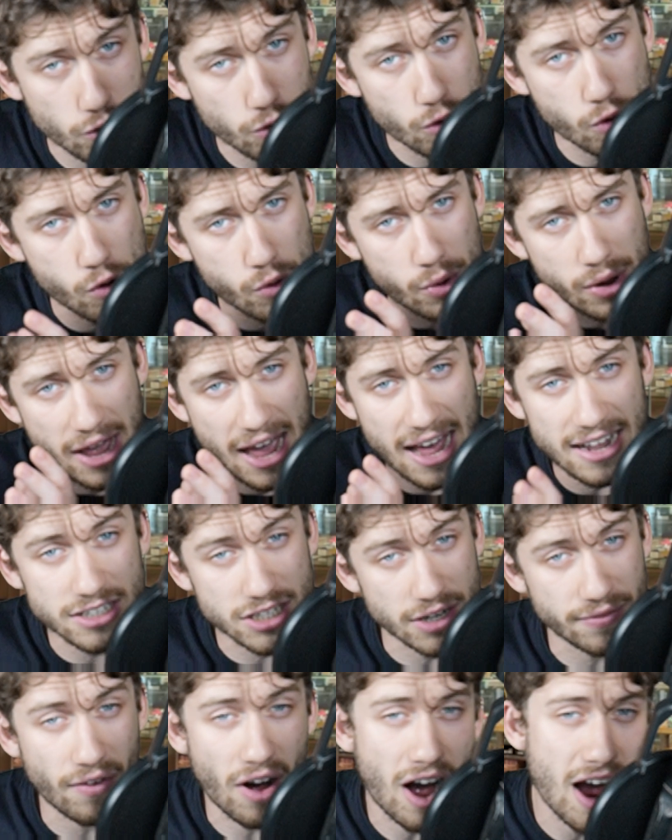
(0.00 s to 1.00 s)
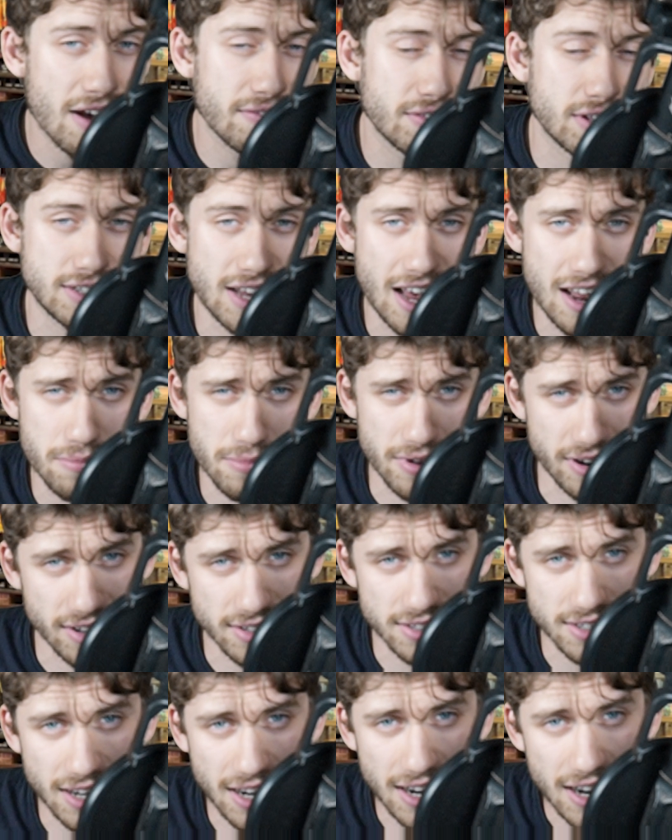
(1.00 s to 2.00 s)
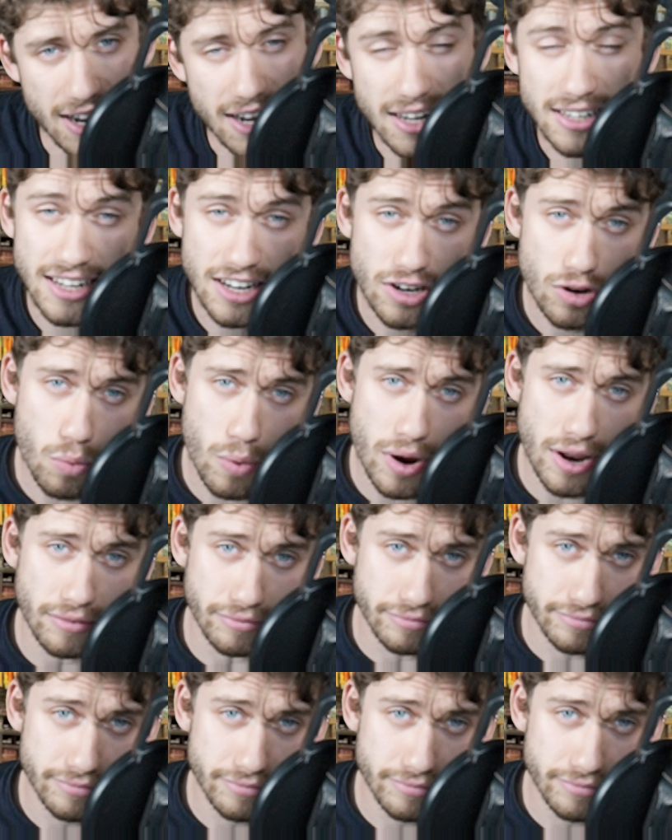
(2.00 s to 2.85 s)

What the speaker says: you can survive the 10 minutes, then you win.